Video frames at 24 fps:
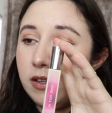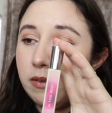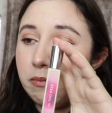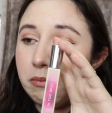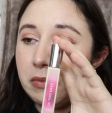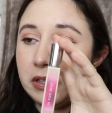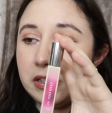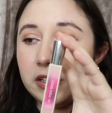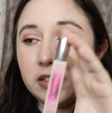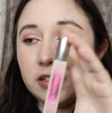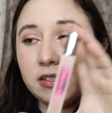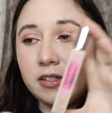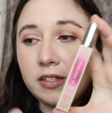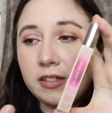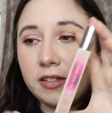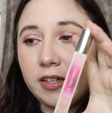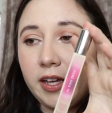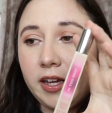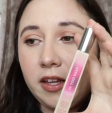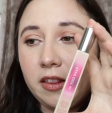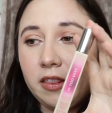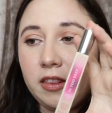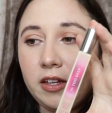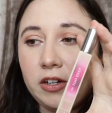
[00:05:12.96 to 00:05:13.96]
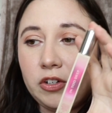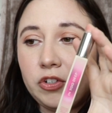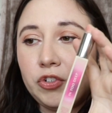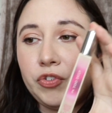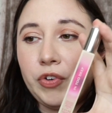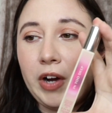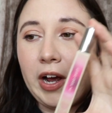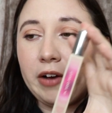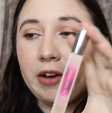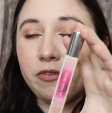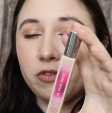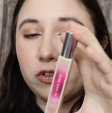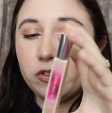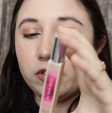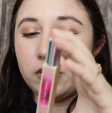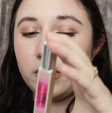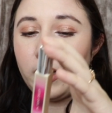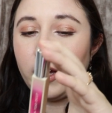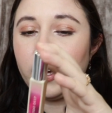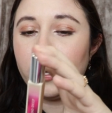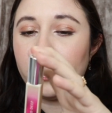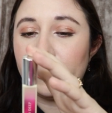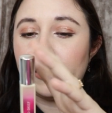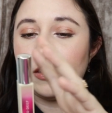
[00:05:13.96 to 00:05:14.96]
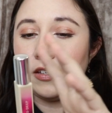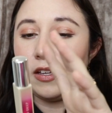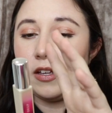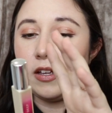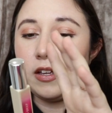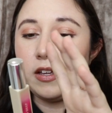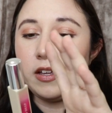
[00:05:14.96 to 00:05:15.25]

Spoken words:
but this is like their travel size.